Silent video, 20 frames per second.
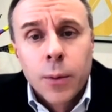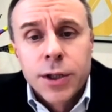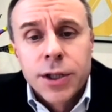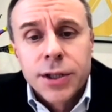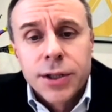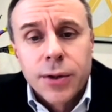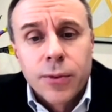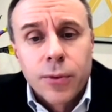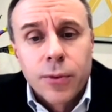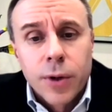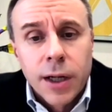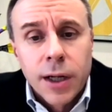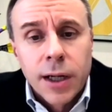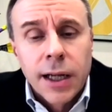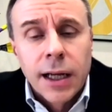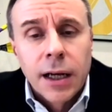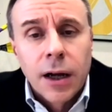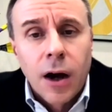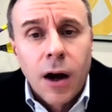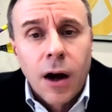which is a
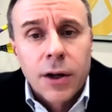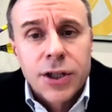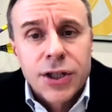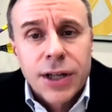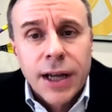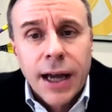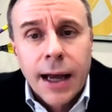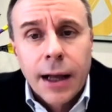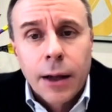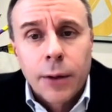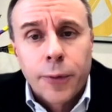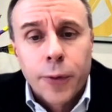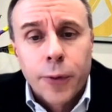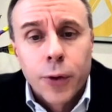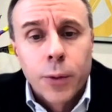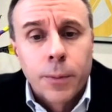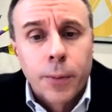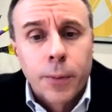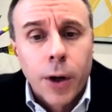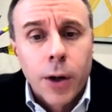really large scale
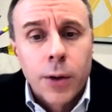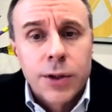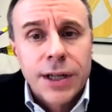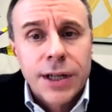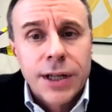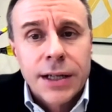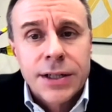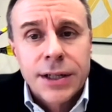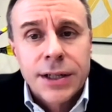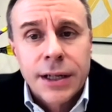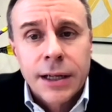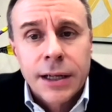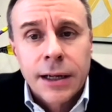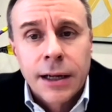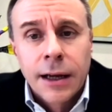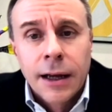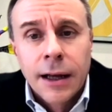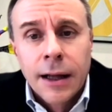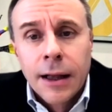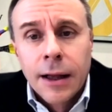fruit
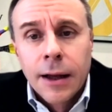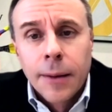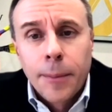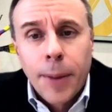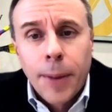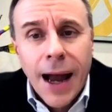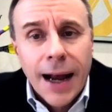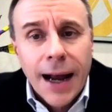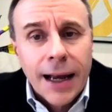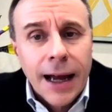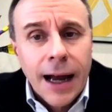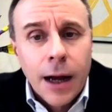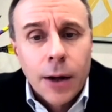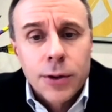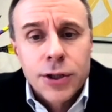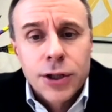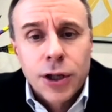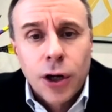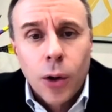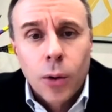processing, pack
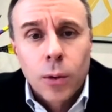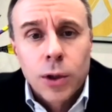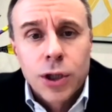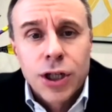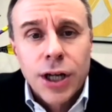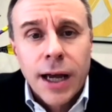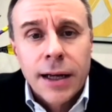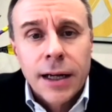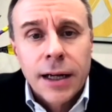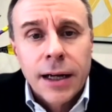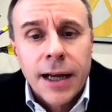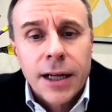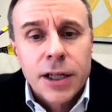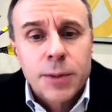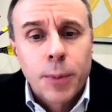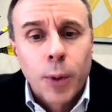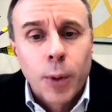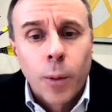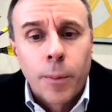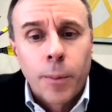house, cold chain and
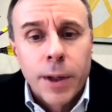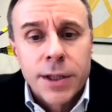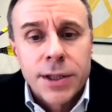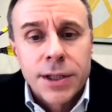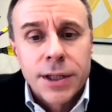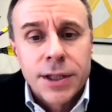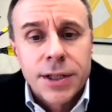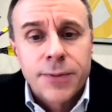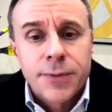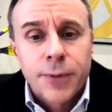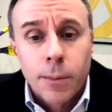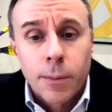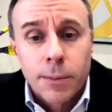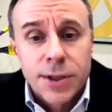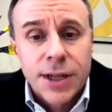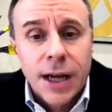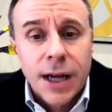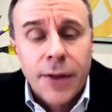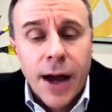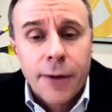export business
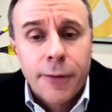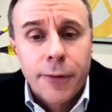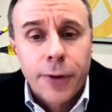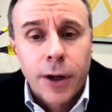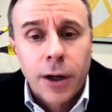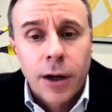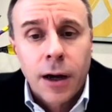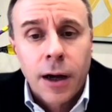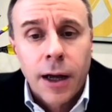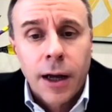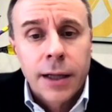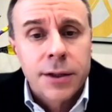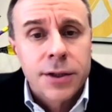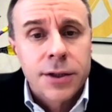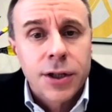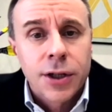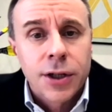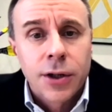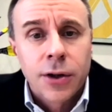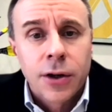from South Africa
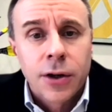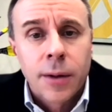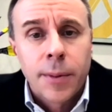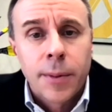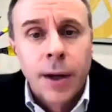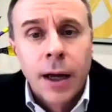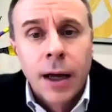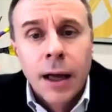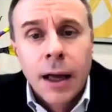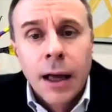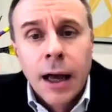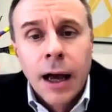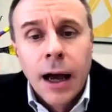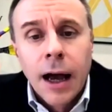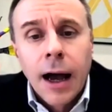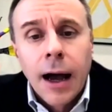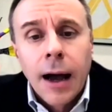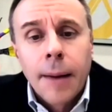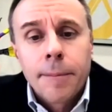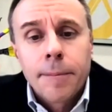into Europe.
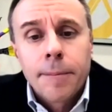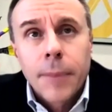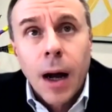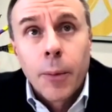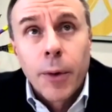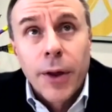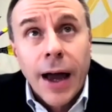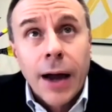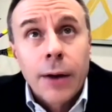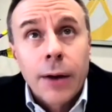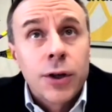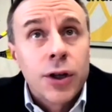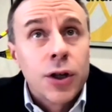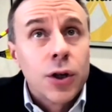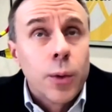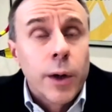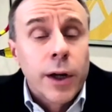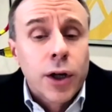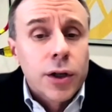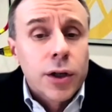And without
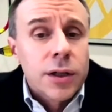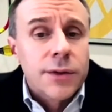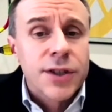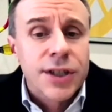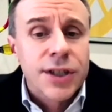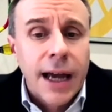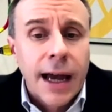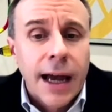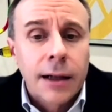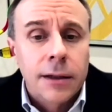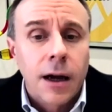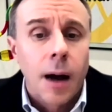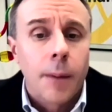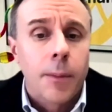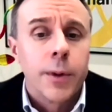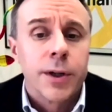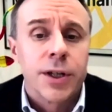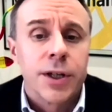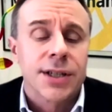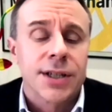you, we couldn't have scaled
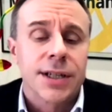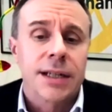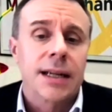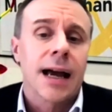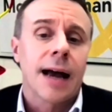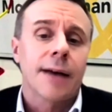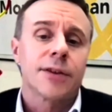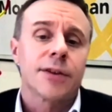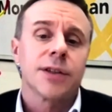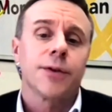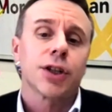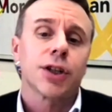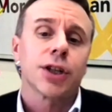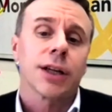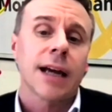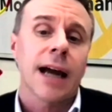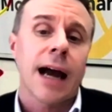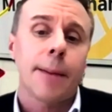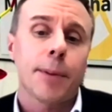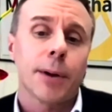up. We just didn't have
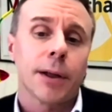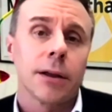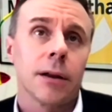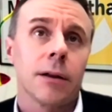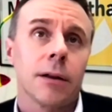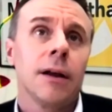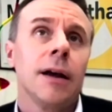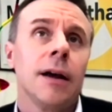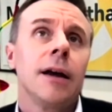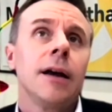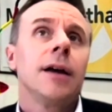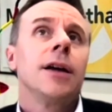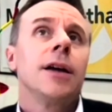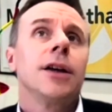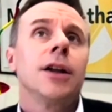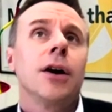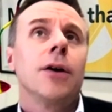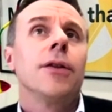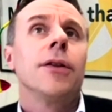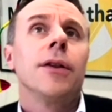sufficient capital.
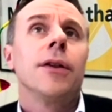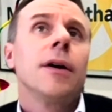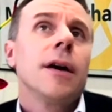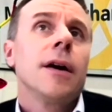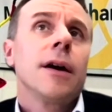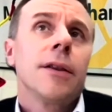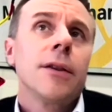You know,